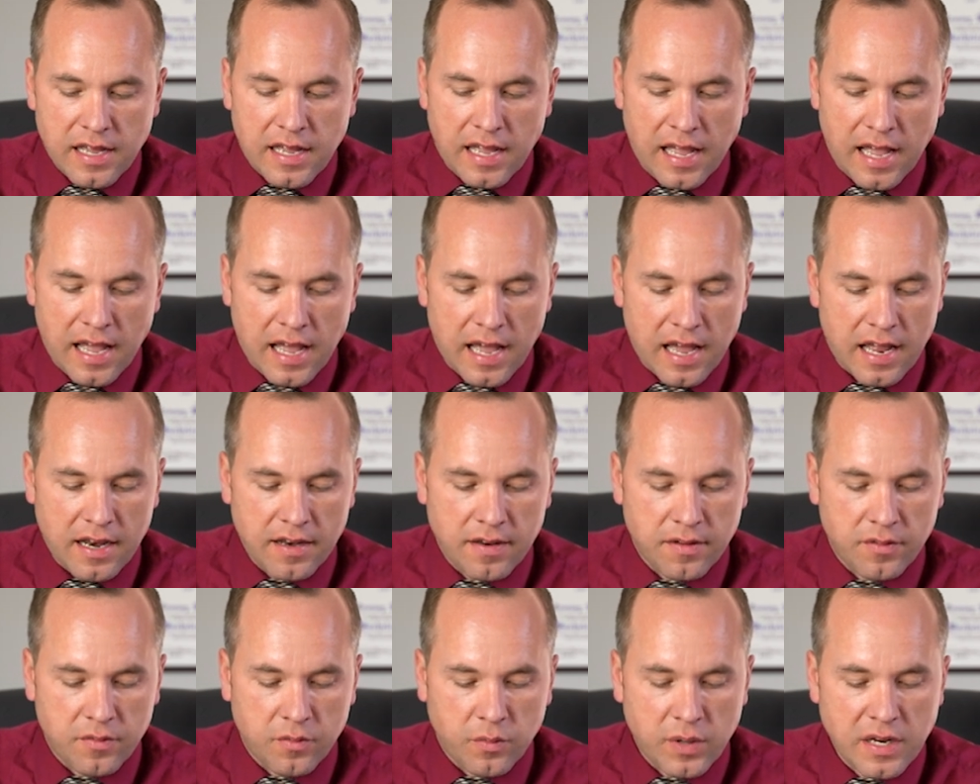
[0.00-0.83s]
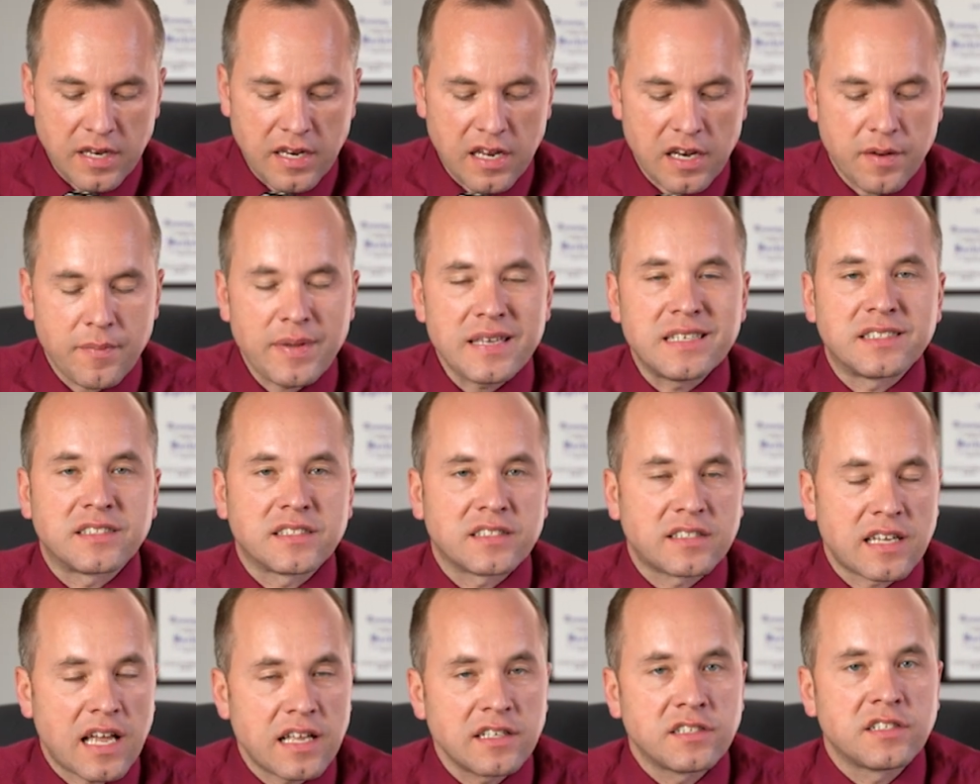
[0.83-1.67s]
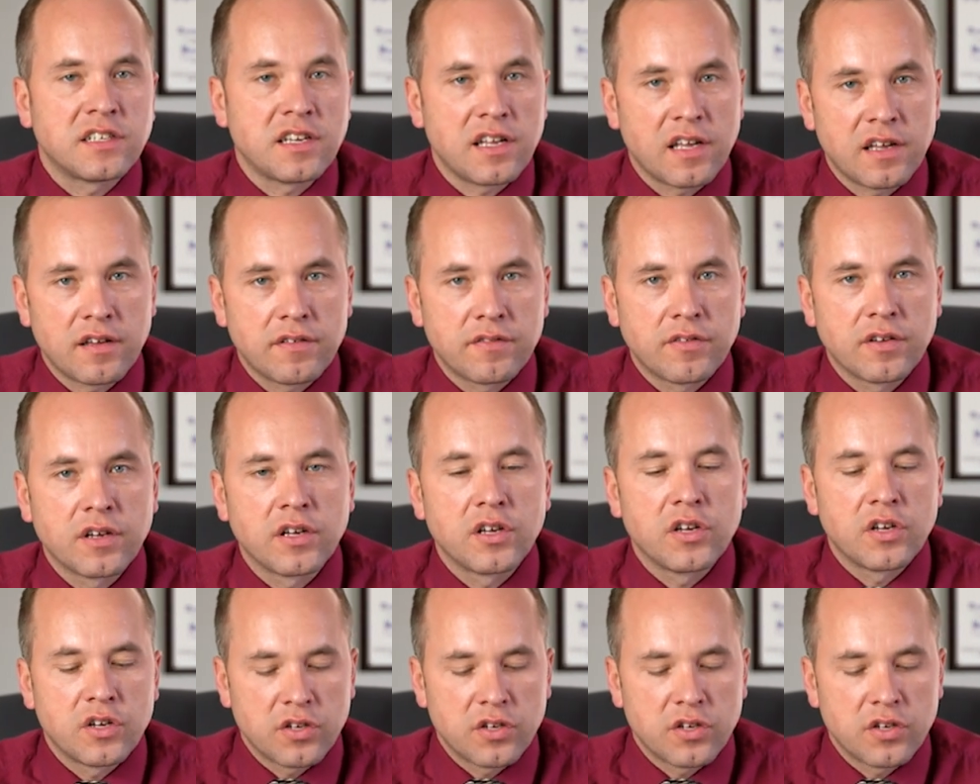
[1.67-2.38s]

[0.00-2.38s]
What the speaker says: and we need to be sensitive